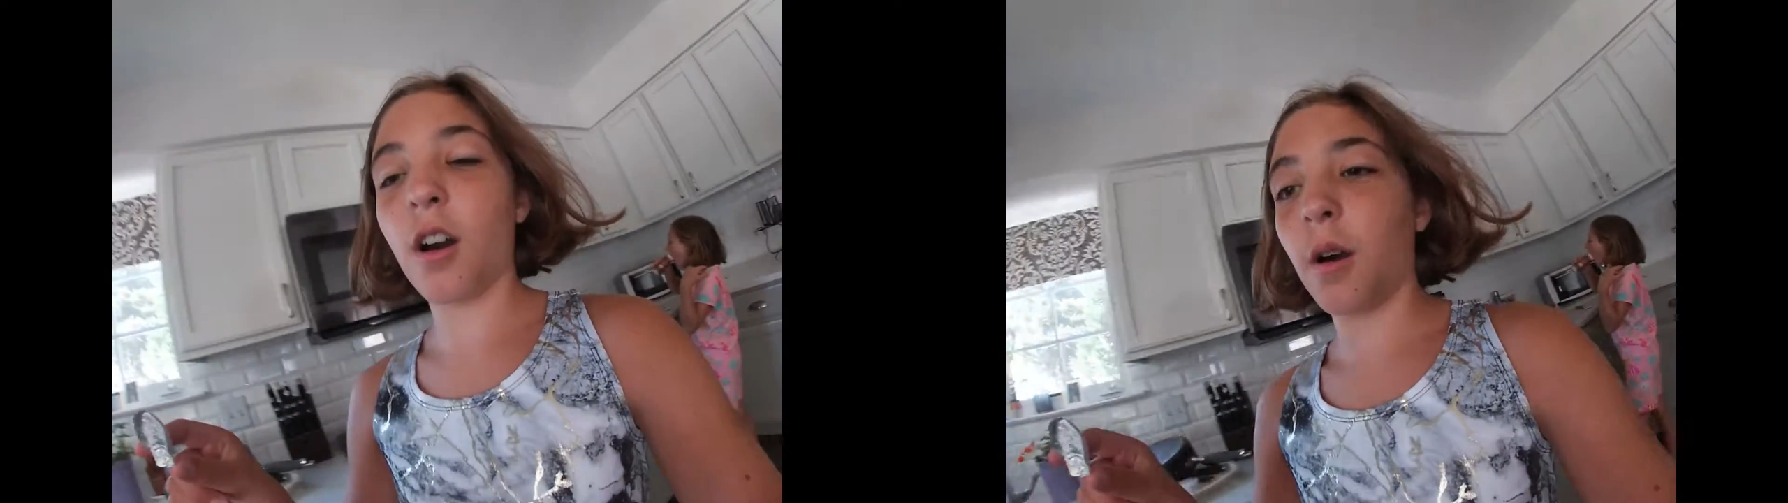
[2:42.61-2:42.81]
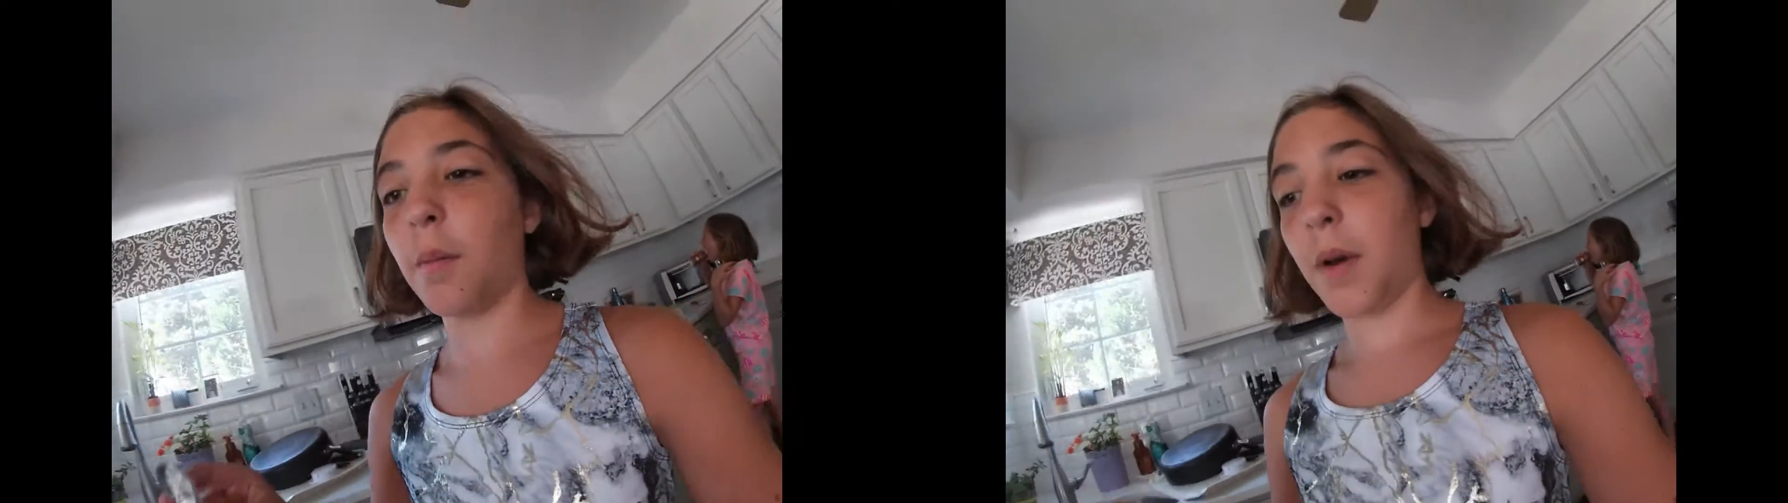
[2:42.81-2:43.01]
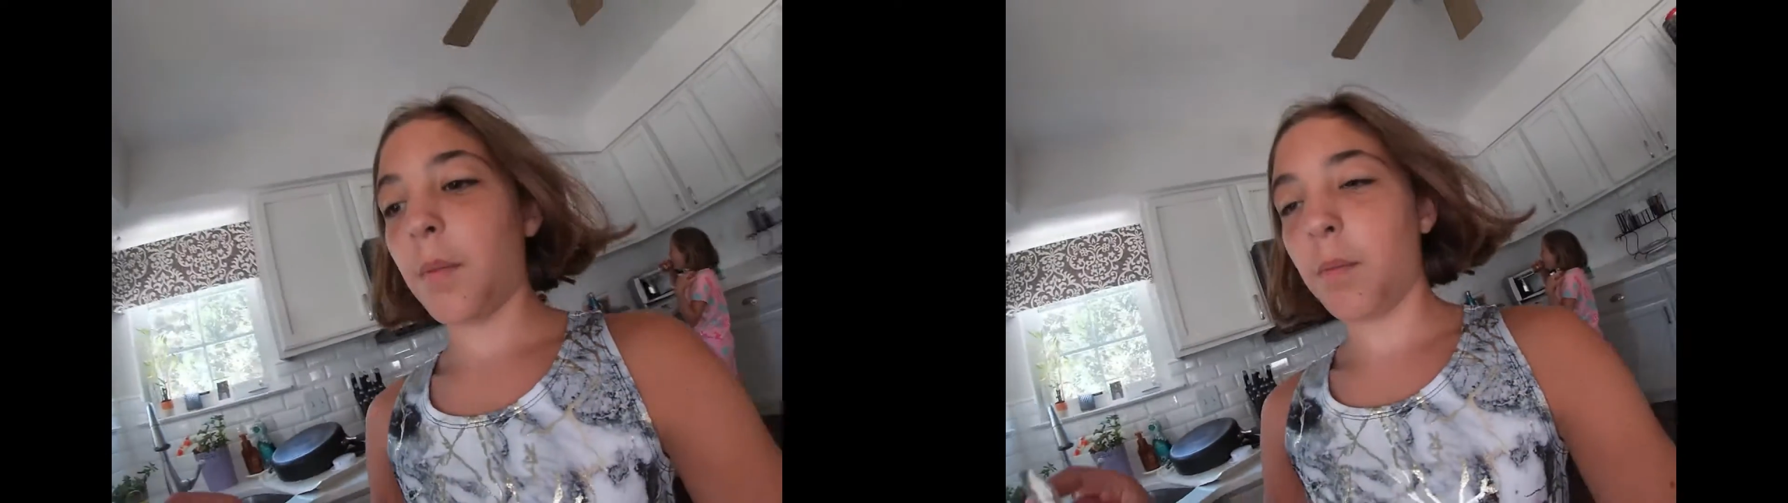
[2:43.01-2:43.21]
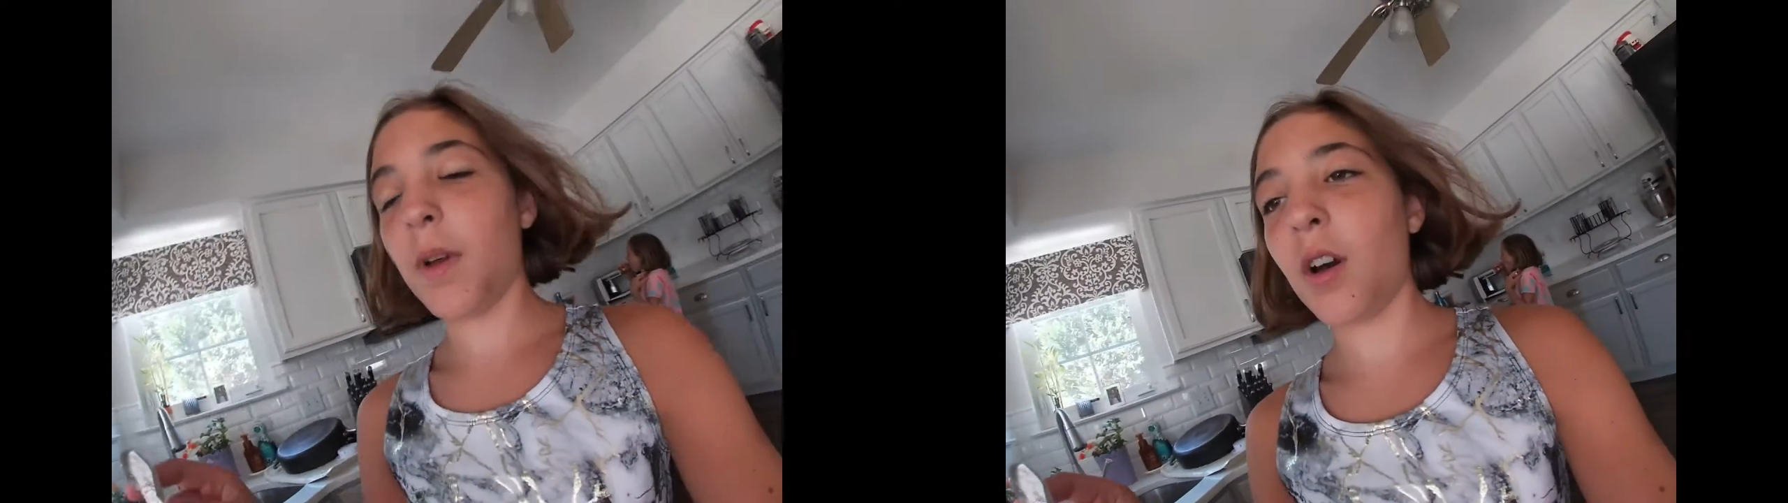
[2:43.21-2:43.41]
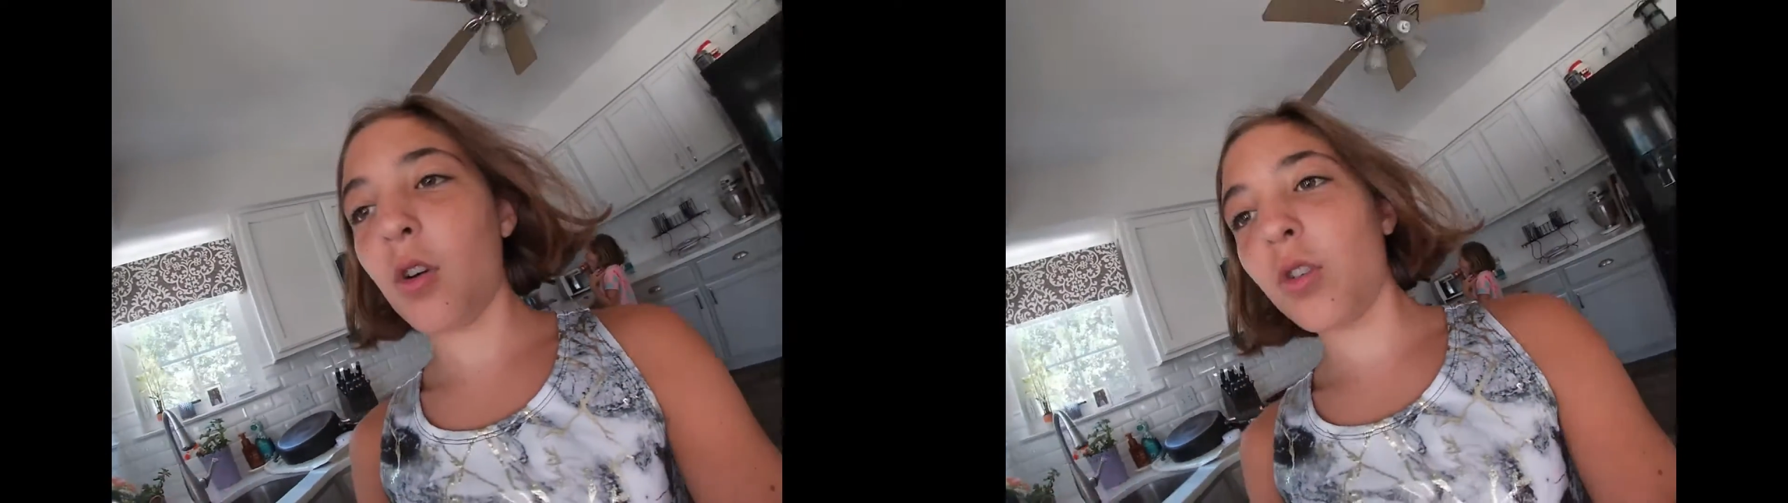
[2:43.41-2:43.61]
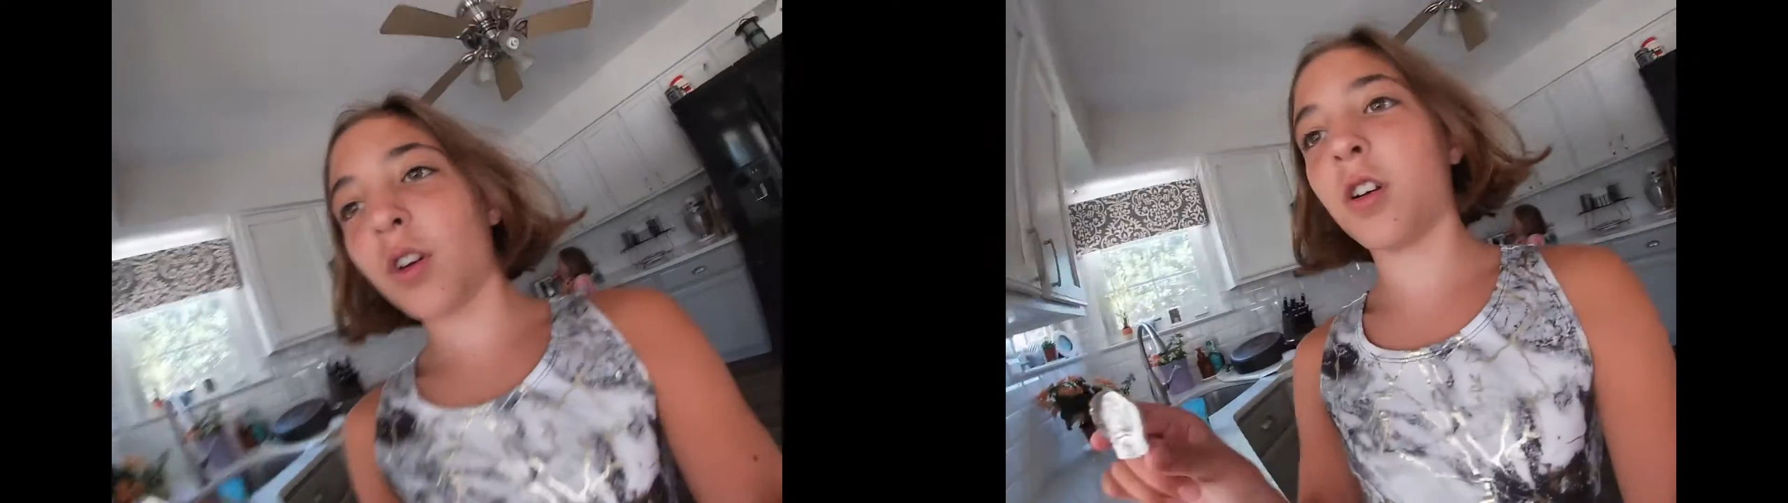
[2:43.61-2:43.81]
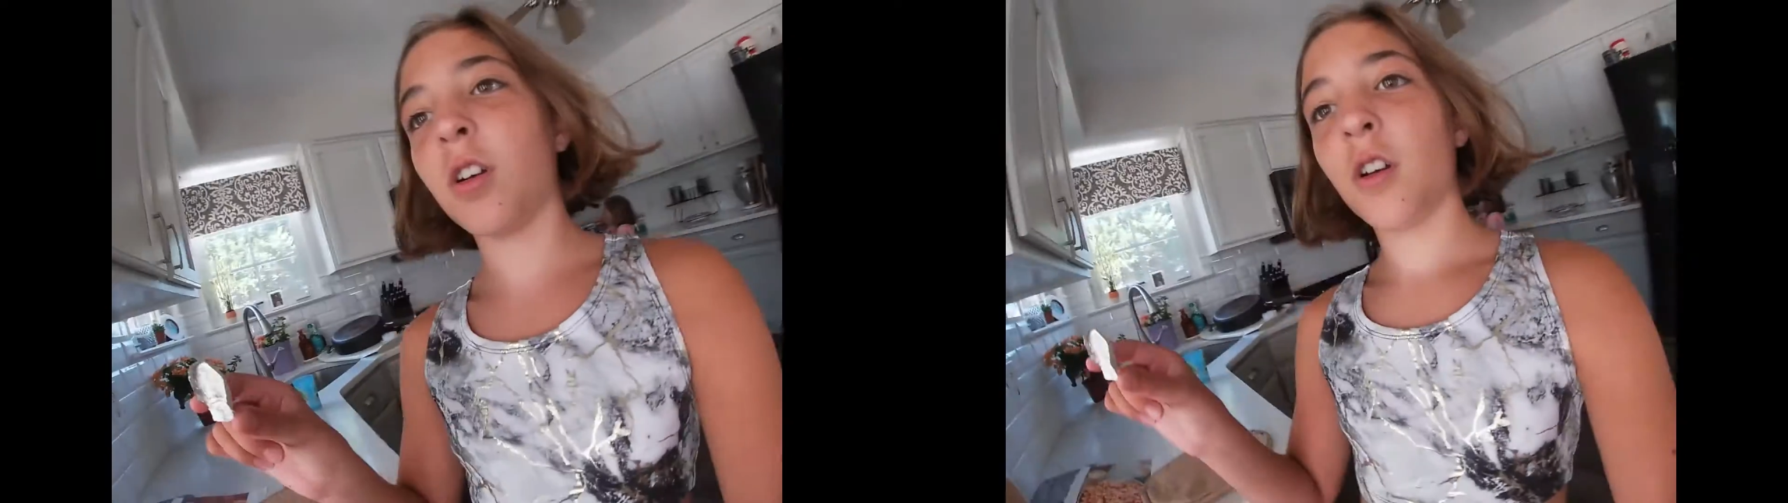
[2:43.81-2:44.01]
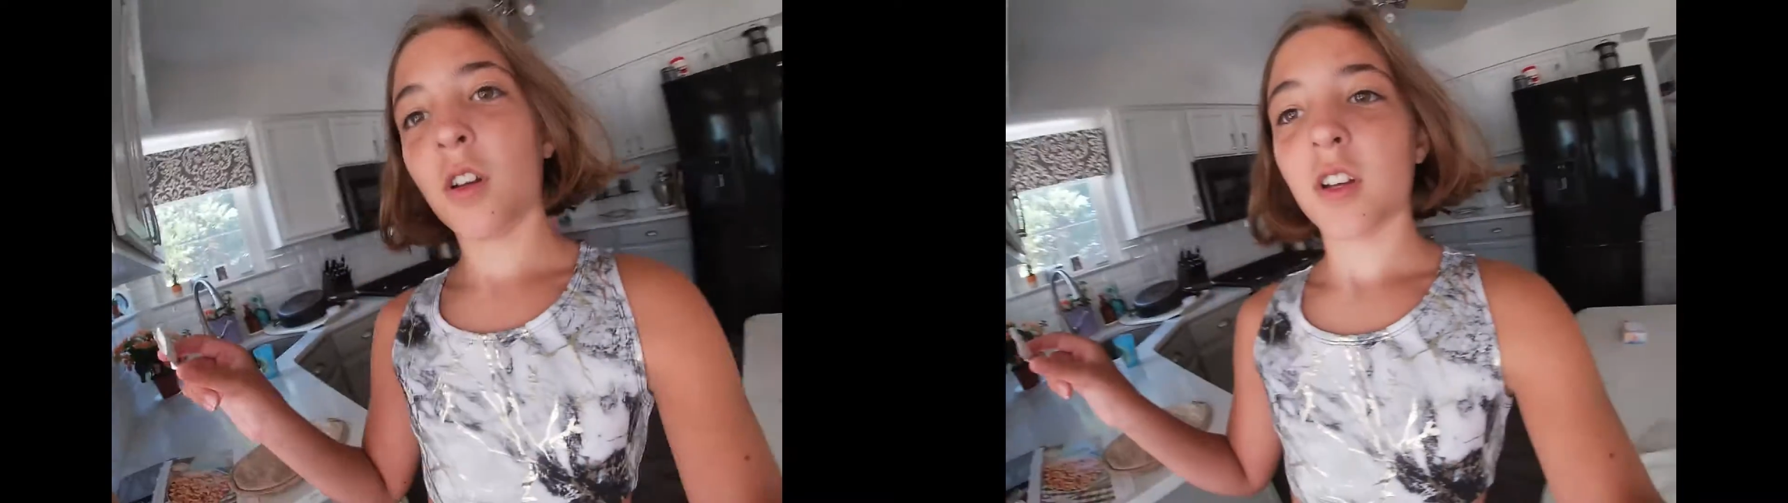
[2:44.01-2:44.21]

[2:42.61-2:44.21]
um milk,